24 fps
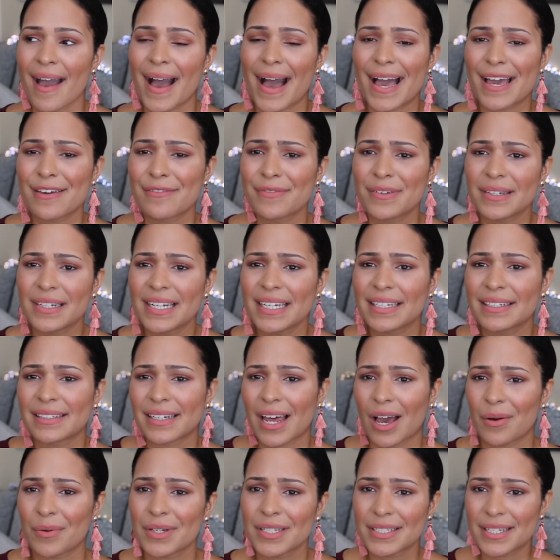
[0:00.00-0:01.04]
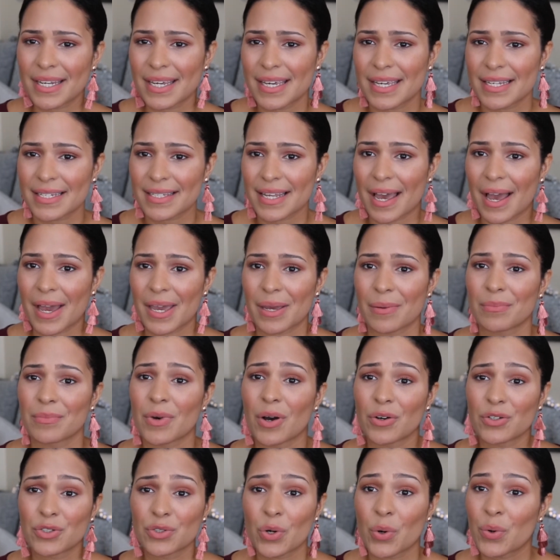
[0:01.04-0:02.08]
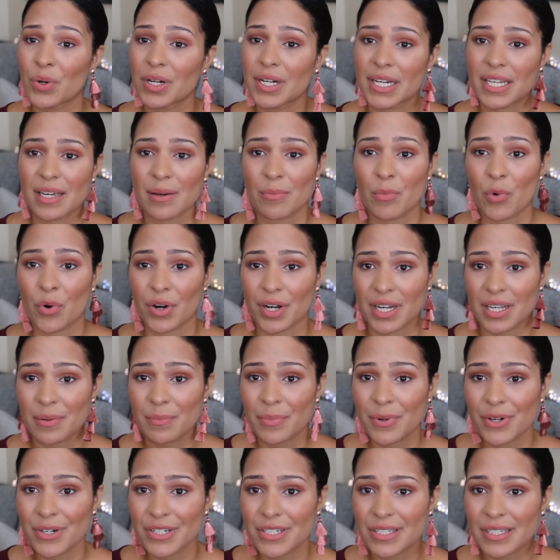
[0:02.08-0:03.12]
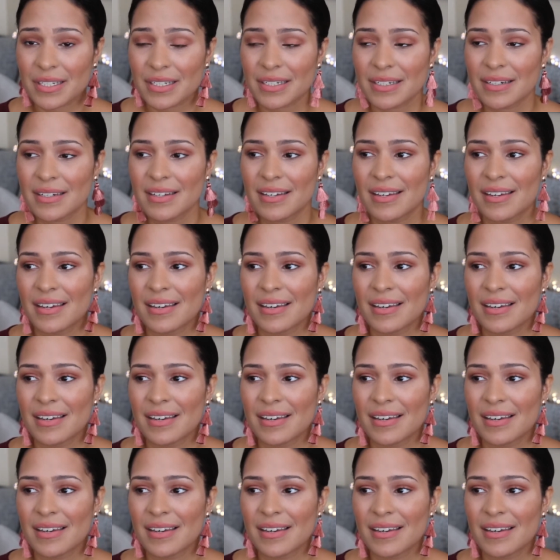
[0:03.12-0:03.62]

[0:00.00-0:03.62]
I feel like nowadays I am totally a morning person.